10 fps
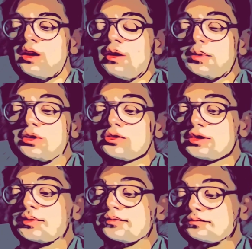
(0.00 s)
Because, I
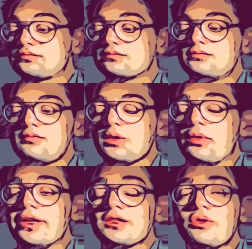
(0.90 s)
mean,
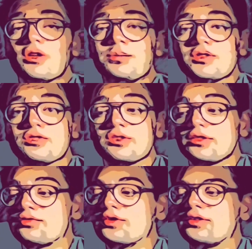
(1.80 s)
while developing string
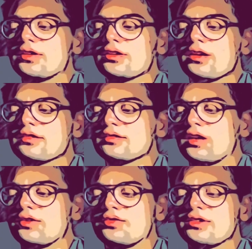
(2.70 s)
theory, and
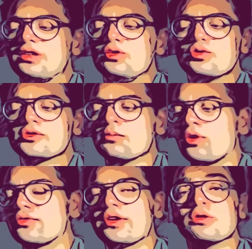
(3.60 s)
I think he used
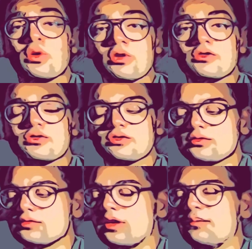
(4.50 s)
morph and knots,
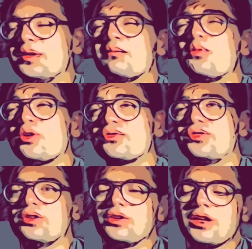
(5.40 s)
morph
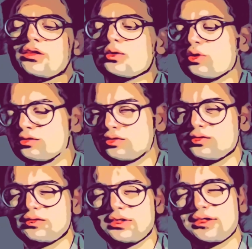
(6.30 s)
theory and knot,
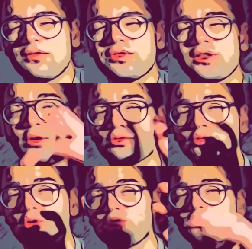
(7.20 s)
something called
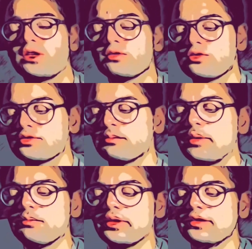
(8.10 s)
knot, and also
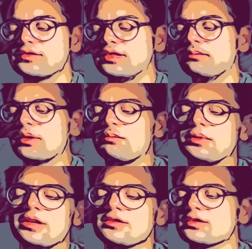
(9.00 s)
membranes,
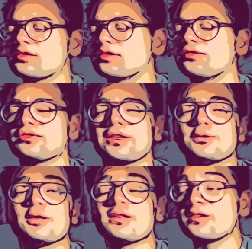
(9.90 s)
D-membranes, and stuff like
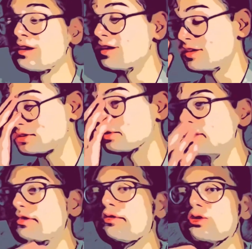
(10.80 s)
that. So he
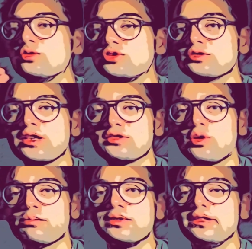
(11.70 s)
revolutionized
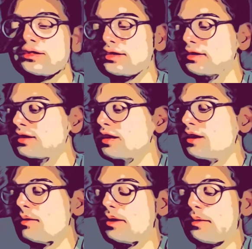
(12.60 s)
completely
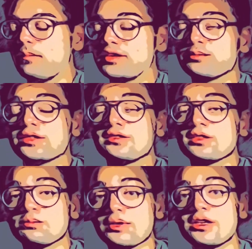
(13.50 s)
mathematical
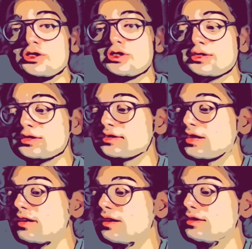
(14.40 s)
branches
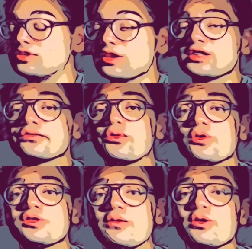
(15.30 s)
just
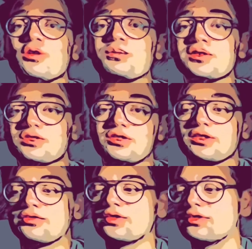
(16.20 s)
for developing string
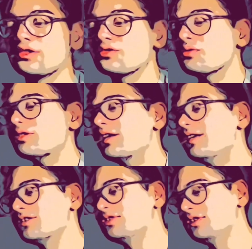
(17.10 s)
theory. So the guy
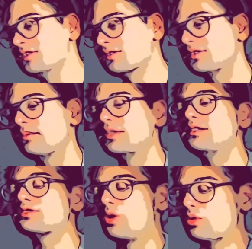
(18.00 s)
is genius. I mean,
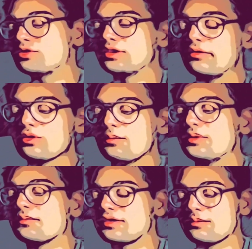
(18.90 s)
he's also
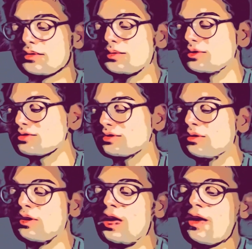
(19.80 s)
developing mathematics because,
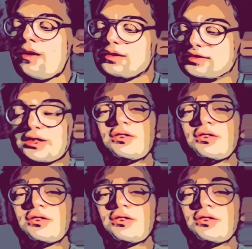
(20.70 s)
string